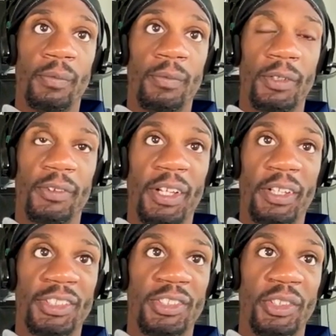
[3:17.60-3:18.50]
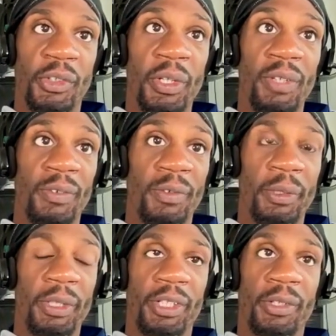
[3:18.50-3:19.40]
I guess, grieve, if you
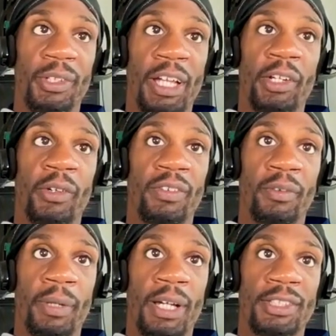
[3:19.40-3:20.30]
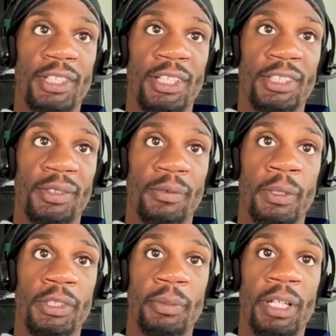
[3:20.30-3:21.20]
will, go through that grieving process of
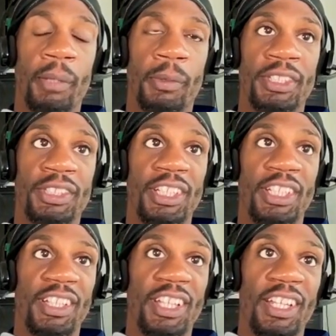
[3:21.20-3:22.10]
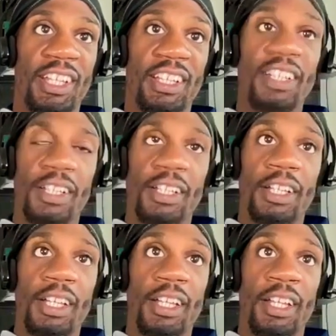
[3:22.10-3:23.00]
once being able to see and
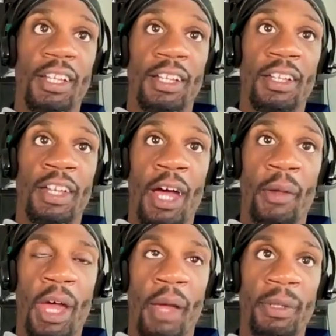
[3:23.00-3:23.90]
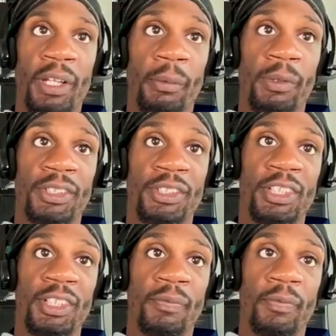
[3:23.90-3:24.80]
then now not being able to
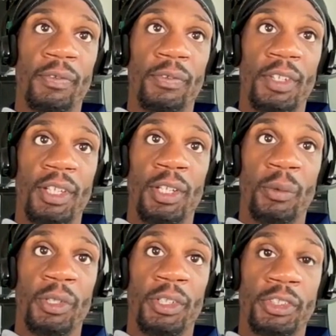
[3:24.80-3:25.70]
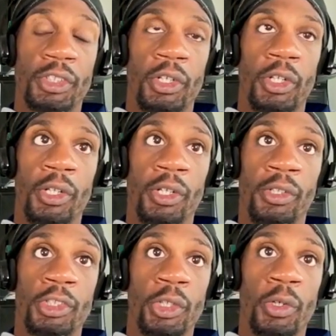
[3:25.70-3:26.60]
see, it was her
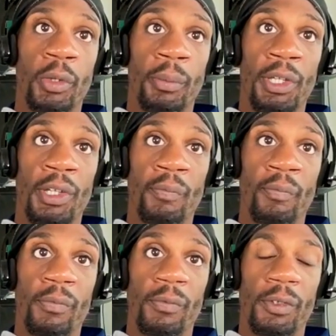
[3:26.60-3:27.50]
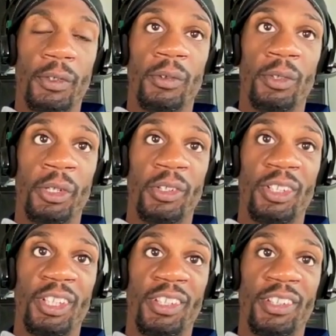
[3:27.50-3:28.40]
showing me
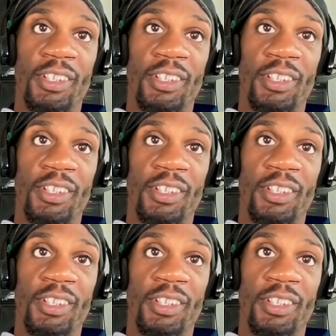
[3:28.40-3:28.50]
literally